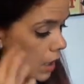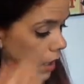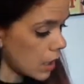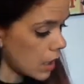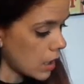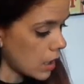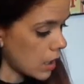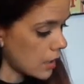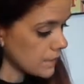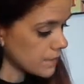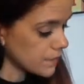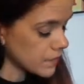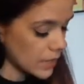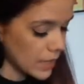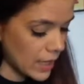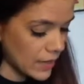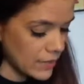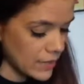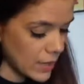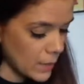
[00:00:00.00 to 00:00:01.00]
And
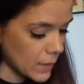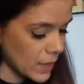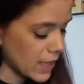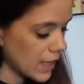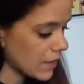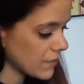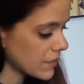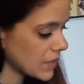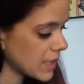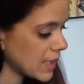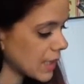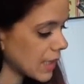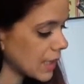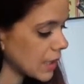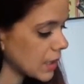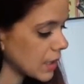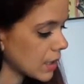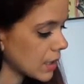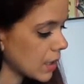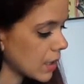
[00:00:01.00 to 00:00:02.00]
then we have the
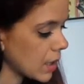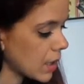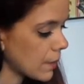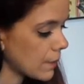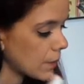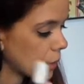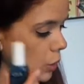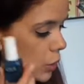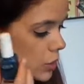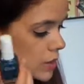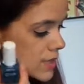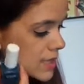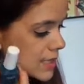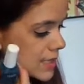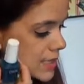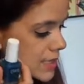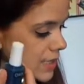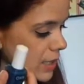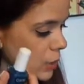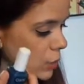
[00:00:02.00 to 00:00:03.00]
Colour Club Glossy
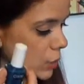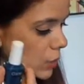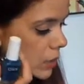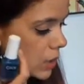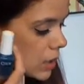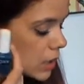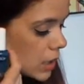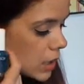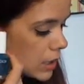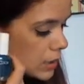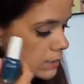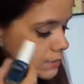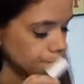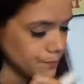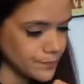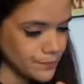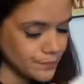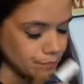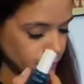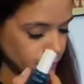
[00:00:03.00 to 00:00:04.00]
Seal Nail